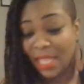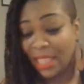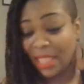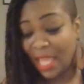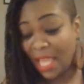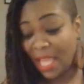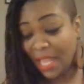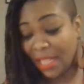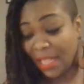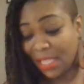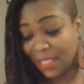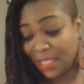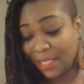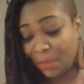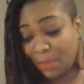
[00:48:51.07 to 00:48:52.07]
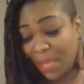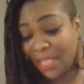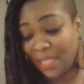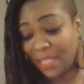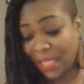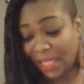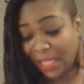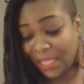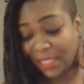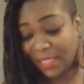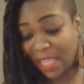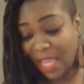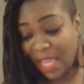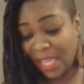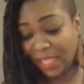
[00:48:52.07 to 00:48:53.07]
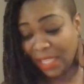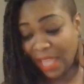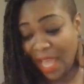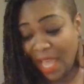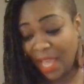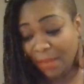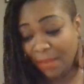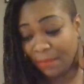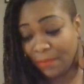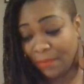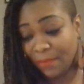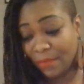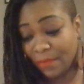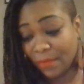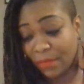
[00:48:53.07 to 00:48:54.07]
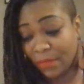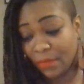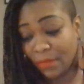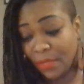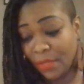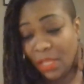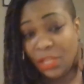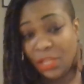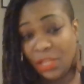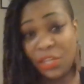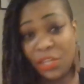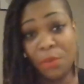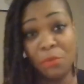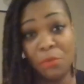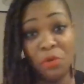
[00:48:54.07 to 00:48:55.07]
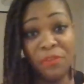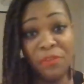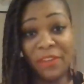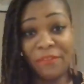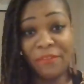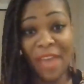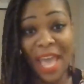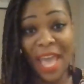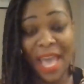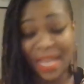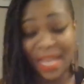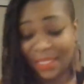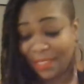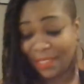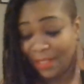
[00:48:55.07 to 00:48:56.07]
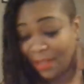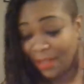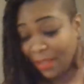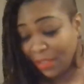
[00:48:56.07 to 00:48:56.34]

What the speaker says: then this is basically saying that you're moving fast.